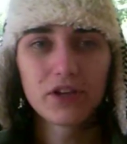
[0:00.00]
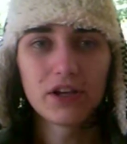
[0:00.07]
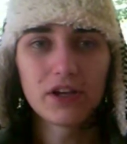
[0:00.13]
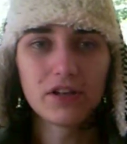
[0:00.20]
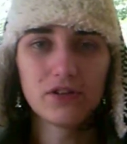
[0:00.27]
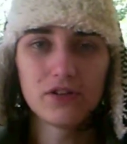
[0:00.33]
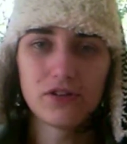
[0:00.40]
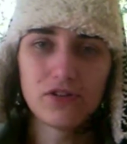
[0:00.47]

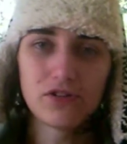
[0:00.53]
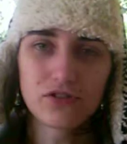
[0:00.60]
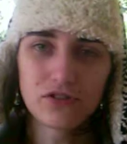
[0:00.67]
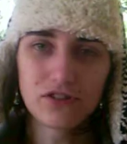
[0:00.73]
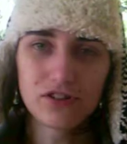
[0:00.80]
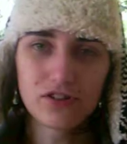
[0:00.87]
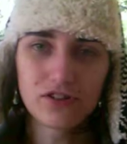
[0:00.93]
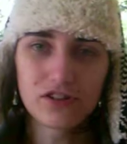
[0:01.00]
You can
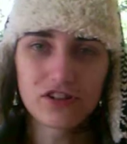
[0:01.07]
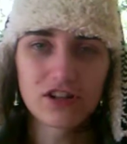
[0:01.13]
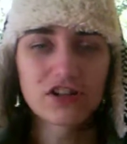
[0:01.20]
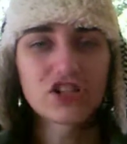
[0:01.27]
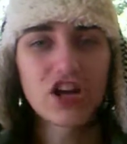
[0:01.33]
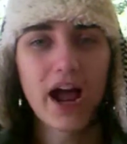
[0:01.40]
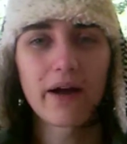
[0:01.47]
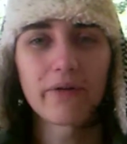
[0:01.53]
usually do this in a
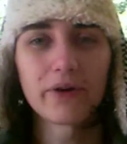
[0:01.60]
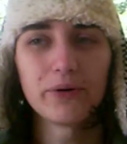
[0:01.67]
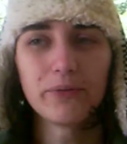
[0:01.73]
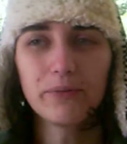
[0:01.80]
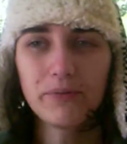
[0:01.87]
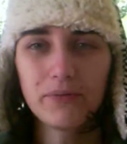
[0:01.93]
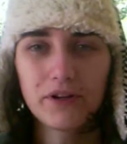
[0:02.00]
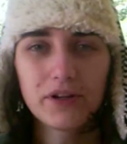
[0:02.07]
chat room
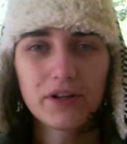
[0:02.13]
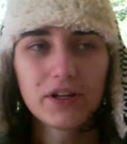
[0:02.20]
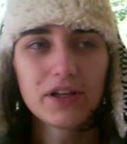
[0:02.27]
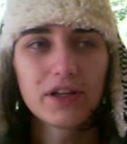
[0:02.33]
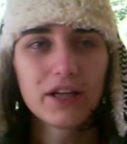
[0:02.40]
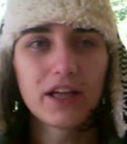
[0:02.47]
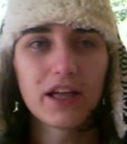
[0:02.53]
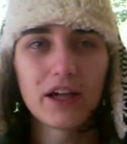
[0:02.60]

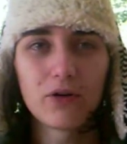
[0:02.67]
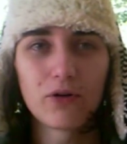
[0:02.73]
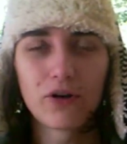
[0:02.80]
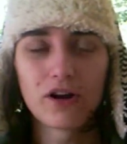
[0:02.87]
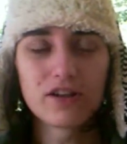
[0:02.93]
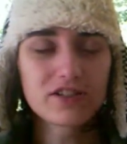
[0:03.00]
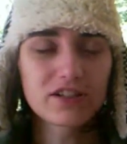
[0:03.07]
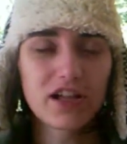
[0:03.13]
or
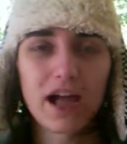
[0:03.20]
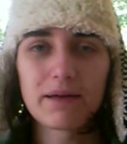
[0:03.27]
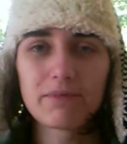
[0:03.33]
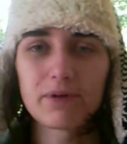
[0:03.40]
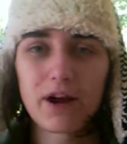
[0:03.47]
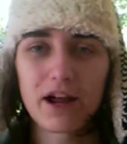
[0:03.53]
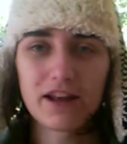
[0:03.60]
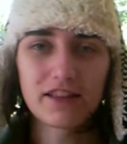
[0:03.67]
on Skype
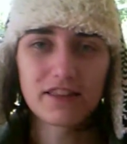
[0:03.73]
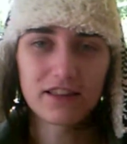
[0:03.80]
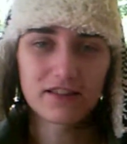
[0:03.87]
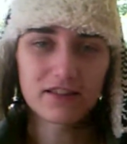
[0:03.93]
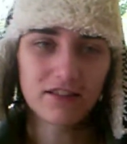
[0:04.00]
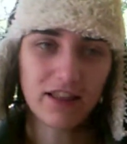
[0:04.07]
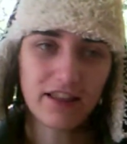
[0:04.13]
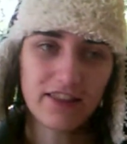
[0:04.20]
or anything
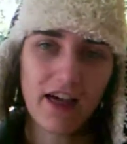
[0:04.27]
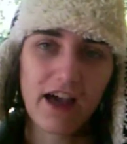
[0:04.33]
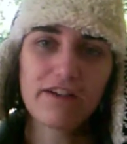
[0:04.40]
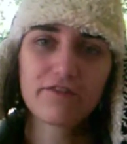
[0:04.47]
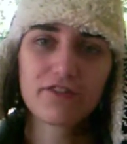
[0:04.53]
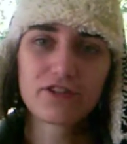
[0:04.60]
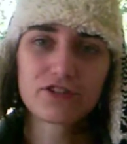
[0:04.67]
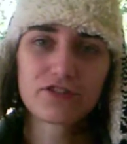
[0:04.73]
like that
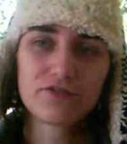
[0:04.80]
for